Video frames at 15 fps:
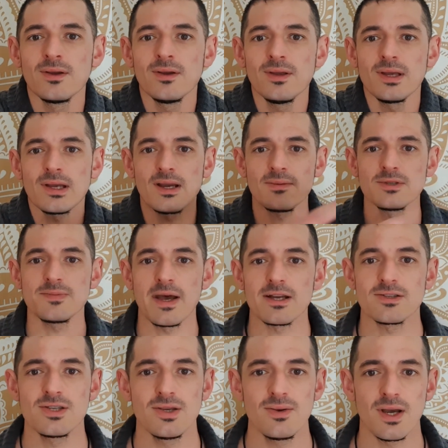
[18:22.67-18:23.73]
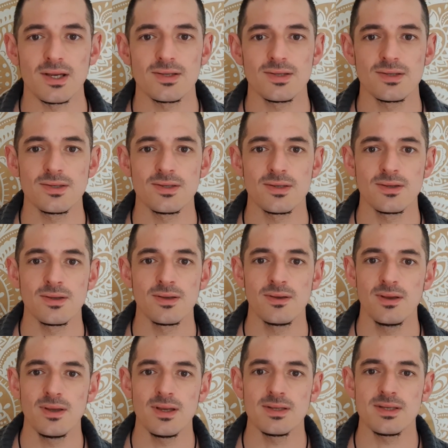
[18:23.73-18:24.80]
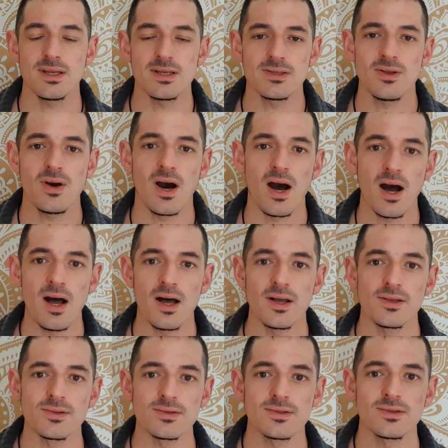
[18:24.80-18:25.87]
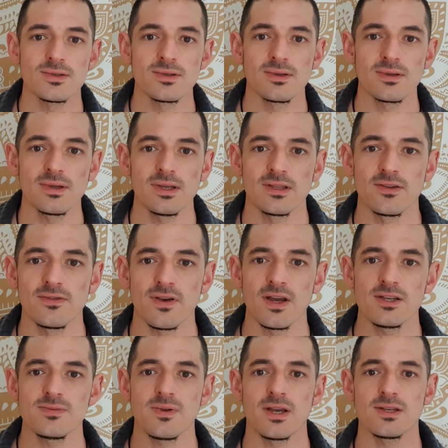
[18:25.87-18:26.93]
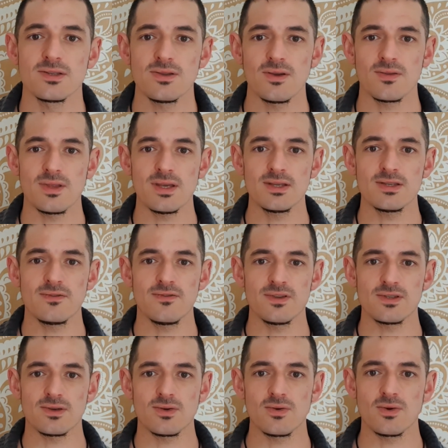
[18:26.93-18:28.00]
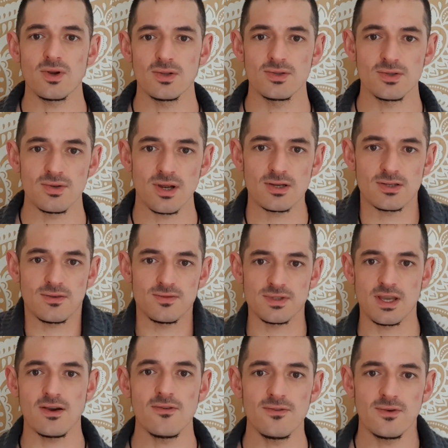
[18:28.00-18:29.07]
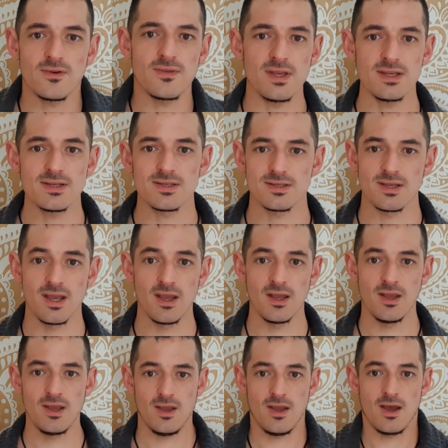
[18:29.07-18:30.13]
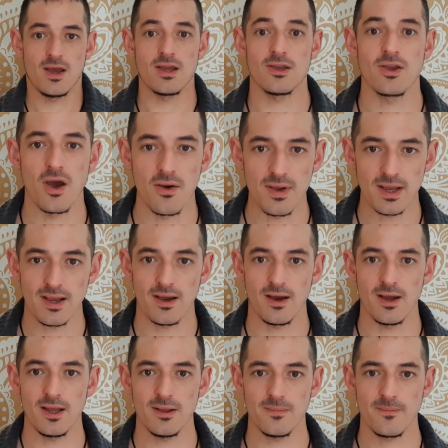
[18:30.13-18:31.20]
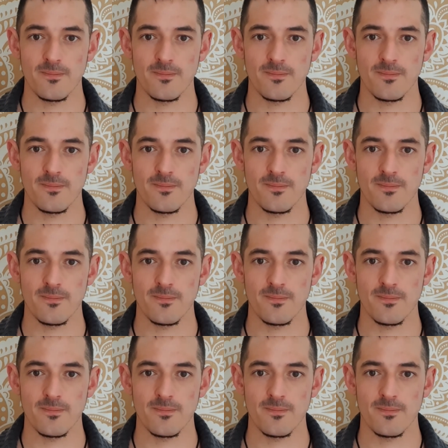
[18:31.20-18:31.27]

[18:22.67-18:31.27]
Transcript: it comes back to us, as it is not ours in the first place, not this physical construct of self, not this egoic I.